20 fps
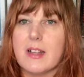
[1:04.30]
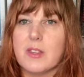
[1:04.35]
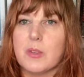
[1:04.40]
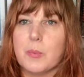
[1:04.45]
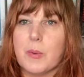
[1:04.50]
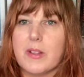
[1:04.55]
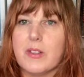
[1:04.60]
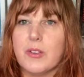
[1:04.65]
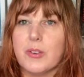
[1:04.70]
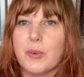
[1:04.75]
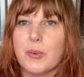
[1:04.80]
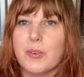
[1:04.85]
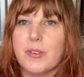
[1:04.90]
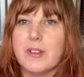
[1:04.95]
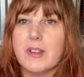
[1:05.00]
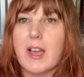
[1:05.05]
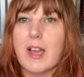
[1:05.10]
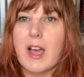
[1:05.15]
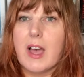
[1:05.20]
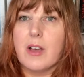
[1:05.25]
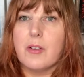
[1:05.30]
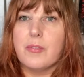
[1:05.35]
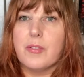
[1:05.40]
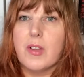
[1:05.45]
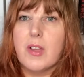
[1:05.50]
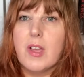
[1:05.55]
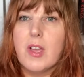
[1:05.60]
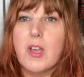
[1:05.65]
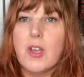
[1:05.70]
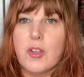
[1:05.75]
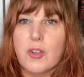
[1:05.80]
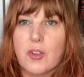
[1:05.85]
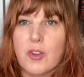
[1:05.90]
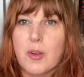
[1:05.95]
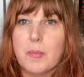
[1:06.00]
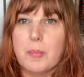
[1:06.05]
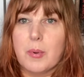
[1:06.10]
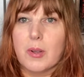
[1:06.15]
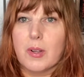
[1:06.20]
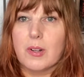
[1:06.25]
when you're going to have your
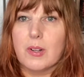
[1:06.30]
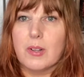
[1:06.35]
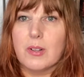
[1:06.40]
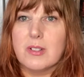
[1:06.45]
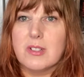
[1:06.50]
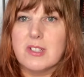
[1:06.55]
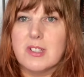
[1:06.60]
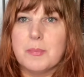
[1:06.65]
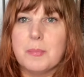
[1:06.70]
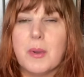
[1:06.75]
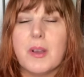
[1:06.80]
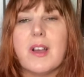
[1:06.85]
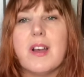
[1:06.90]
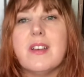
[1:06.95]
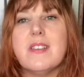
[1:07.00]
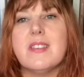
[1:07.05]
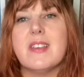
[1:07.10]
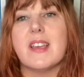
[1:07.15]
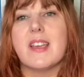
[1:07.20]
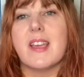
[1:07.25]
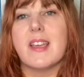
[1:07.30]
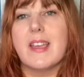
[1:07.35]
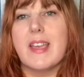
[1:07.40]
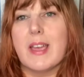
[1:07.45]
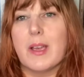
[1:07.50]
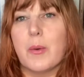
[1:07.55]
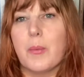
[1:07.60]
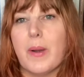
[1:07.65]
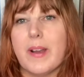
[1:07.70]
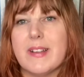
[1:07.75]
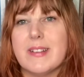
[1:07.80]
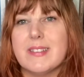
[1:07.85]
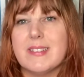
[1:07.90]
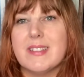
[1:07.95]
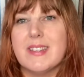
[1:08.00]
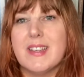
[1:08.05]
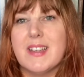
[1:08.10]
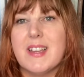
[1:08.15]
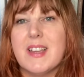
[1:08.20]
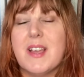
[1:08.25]
book launch, because it can get quite
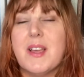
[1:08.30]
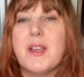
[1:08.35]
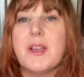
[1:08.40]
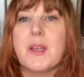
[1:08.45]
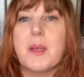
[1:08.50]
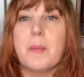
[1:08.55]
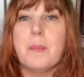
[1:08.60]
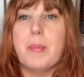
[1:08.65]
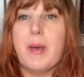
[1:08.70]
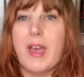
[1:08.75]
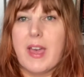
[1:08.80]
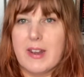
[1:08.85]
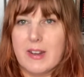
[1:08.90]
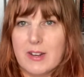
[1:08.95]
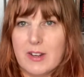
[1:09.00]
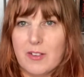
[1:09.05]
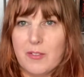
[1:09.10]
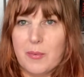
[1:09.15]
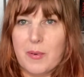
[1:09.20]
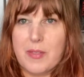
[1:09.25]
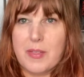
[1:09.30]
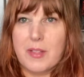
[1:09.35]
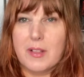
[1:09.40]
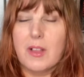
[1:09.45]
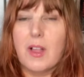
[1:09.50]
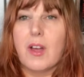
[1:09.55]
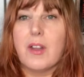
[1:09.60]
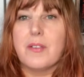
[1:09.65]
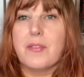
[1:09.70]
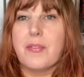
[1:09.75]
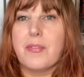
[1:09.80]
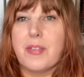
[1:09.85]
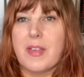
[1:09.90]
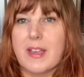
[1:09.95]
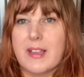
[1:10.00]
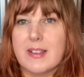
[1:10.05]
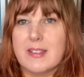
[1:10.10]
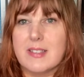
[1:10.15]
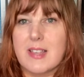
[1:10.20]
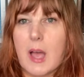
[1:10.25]
competitive with a lot of
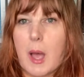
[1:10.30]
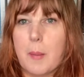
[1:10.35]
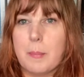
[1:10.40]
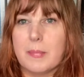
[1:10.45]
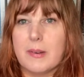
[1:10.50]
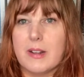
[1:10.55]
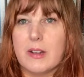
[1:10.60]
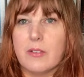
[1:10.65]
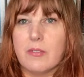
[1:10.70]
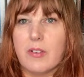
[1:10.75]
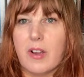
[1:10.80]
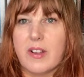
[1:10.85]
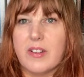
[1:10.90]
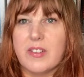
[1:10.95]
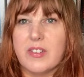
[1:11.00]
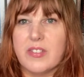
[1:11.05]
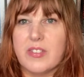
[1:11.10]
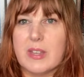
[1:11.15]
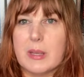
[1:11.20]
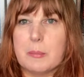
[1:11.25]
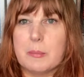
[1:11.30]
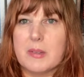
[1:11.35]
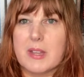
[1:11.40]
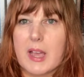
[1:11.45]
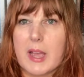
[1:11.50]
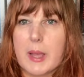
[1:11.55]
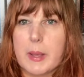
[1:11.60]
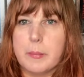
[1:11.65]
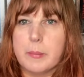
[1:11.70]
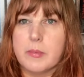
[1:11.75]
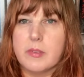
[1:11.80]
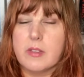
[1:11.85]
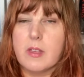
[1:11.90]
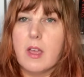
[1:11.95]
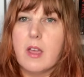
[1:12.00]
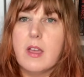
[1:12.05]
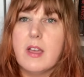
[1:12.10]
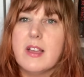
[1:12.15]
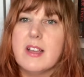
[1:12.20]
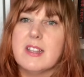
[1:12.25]
things happening around the same times,
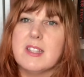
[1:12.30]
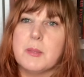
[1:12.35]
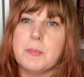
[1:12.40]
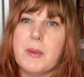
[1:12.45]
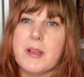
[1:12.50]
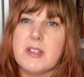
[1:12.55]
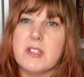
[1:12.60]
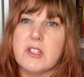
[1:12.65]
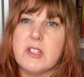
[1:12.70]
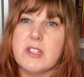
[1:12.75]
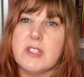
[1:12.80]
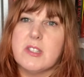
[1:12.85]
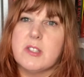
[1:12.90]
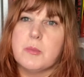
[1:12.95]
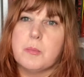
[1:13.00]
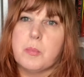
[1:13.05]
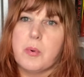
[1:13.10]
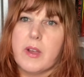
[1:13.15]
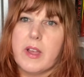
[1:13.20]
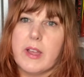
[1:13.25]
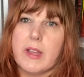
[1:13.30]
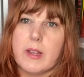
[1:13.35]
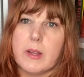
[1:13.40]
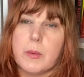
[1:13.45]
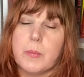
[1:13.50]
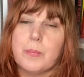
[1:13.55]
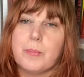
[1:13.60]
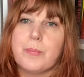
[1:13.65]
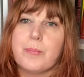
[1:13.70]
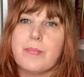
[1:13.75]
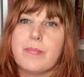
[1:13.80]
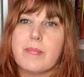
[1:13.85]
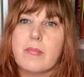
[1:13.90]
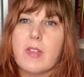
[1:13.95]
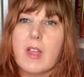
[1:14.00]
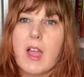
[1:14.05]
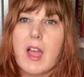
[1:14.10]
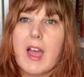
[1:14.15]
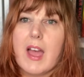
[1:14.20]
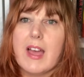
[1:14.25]
especially spring
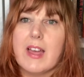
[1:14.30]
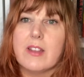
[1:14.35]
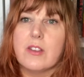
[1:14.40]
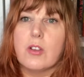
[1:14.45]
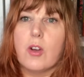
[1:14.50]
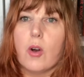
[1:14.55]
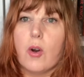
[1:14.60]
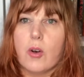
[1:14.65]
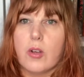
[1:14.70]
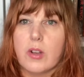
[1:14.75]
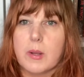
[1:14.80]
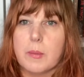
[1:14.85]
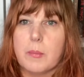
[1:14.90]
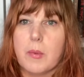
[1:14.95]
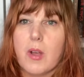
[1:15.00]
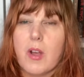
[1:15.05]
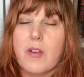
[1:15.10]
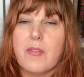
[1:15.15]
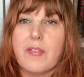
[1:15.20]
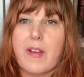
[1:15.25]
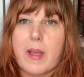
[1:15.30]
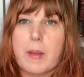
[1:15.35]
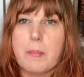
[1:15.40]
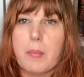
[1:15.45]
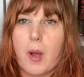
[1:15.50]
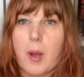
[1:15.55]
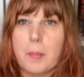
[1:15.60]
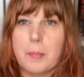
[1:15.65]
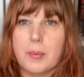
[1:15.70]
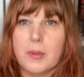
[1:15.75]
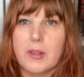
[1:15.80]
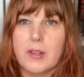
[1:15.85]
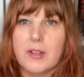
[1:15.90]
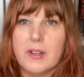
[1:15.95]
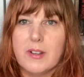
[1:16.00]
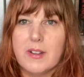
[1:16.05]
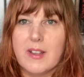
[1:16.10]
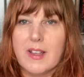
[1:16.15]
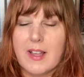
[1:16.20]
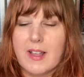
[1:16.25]
and autumn are very
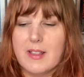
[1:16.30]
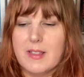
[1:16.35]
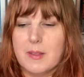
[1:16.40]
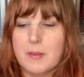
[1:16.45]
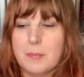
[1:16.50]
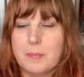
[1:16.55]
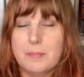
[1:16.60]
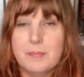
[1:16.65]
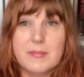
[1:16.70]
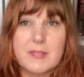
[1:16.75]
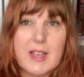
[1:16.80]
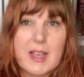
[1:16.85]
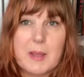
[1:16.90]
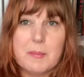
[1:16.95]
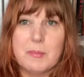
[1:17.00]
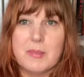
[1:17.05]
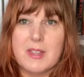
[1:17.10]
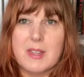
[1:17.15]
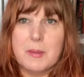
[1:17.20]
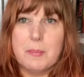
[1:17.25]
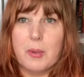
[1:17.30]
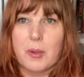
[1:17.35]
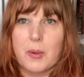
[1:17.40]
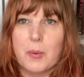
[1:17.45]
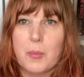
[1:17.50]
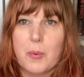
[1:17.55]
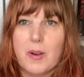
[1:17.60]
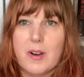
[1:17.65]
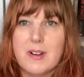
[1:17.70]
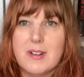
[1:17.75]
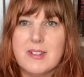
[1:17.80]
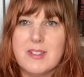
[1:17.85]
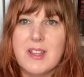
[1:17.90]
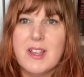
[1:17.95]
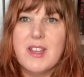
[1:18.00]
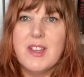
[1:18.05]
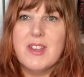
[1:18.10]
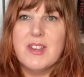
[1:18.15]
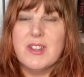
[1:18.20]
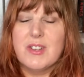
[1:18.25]
popular in the times in the book world
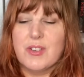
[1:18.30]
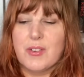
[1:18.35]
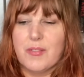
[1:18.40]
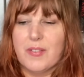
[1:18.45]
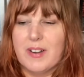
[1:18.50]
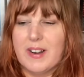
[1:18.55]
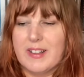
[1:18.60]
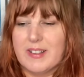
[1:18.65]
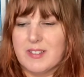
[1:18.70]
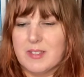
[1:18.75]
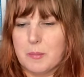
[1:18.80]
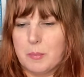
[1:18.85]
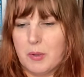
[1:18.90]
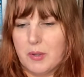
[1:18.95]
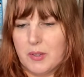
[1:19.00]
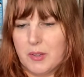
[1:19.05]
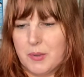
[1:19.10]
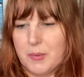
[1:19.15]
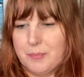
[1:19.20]
to release a book.